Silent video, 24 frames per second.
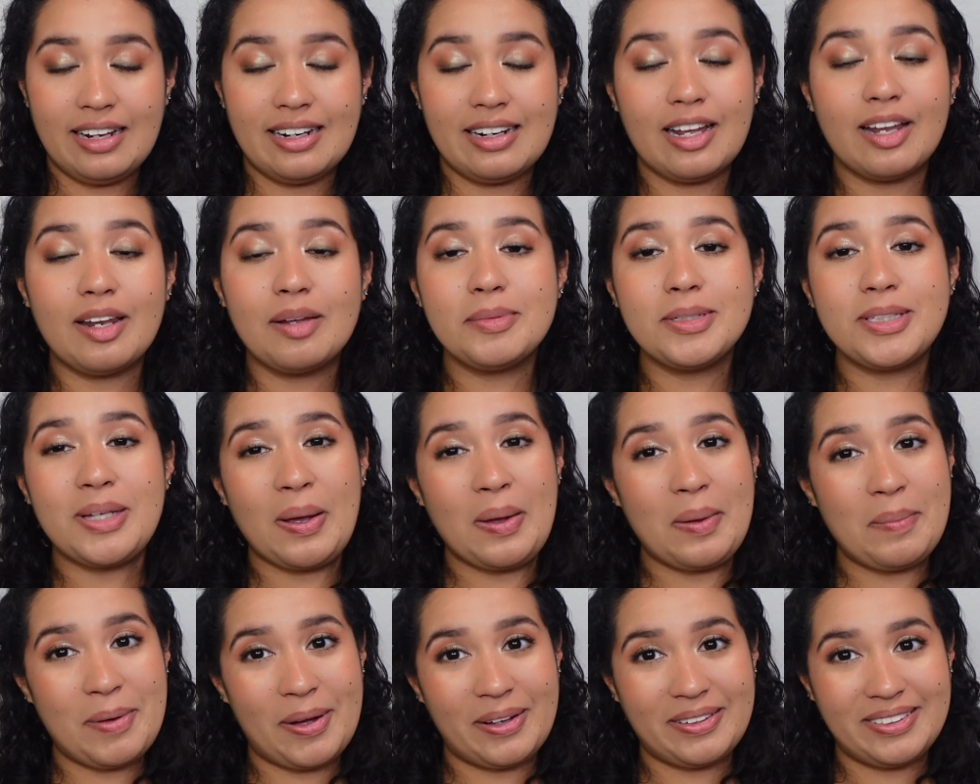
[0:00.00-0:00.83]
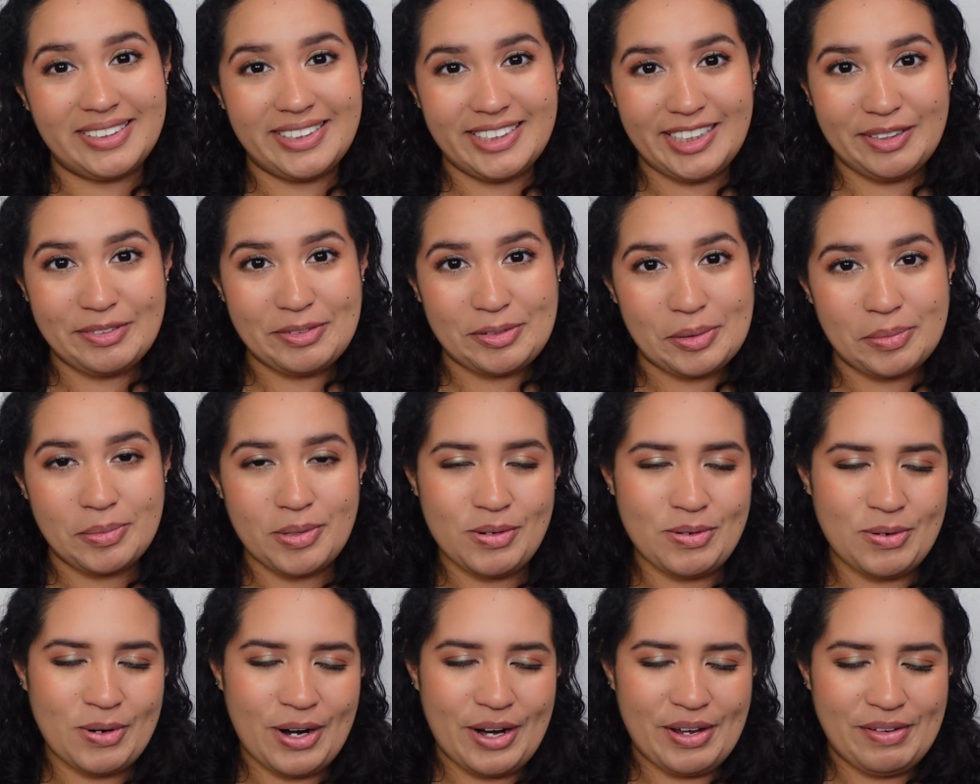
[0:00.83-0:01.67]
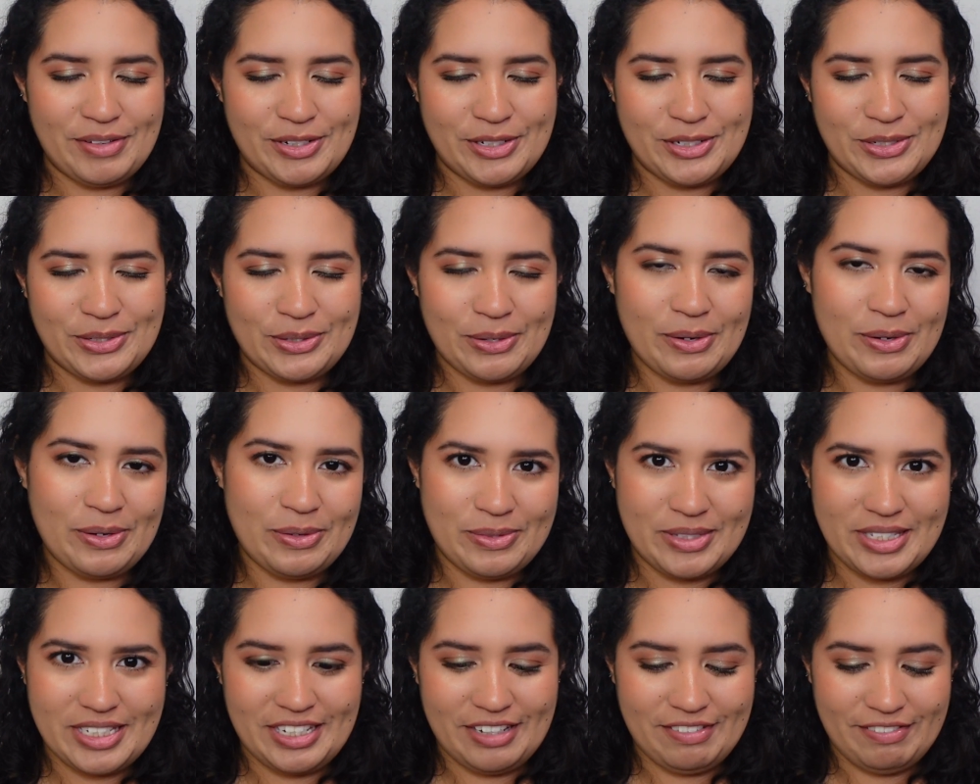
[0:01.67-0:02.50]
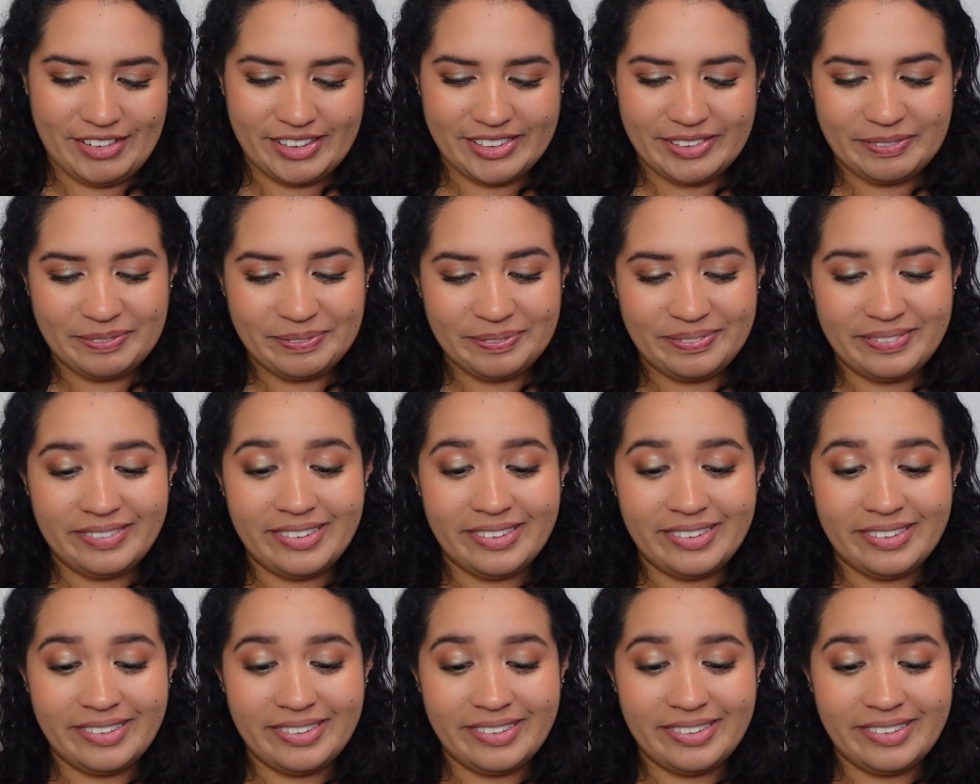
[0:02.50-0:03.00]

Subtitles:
Now, let me tell you about Diva before I even show you Diva.